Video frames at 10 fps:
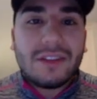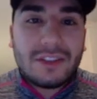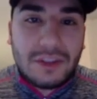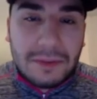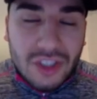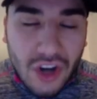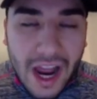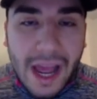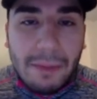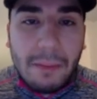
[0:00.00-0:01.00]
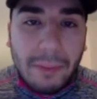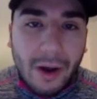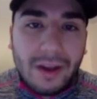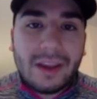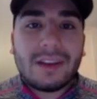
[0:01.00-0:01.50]
the subscribe
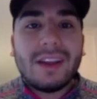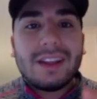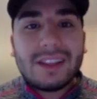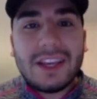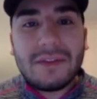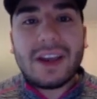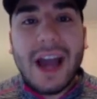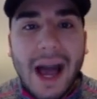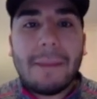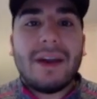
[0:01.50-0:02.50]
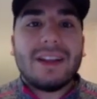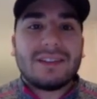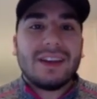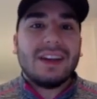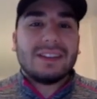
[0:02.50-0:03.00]
button, leave a comment.